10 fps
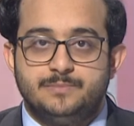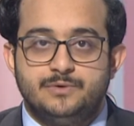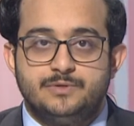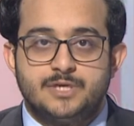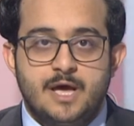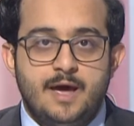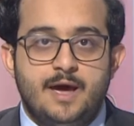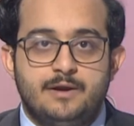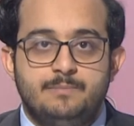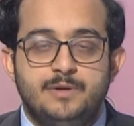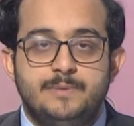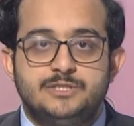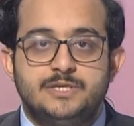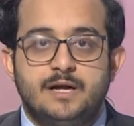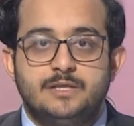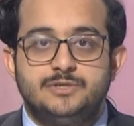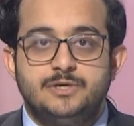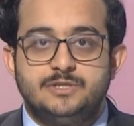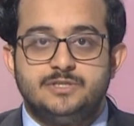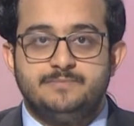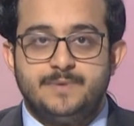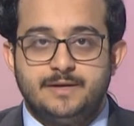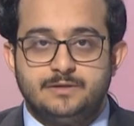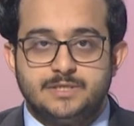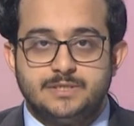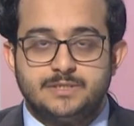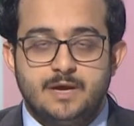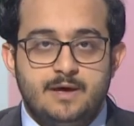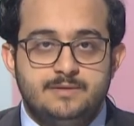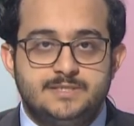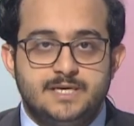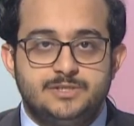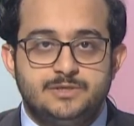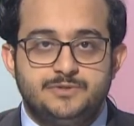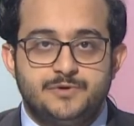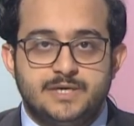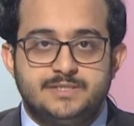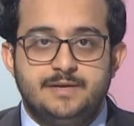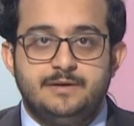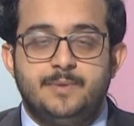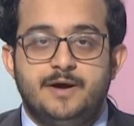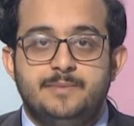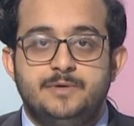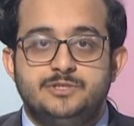abuse, and implementing alternative penalties. The sessions were attended by the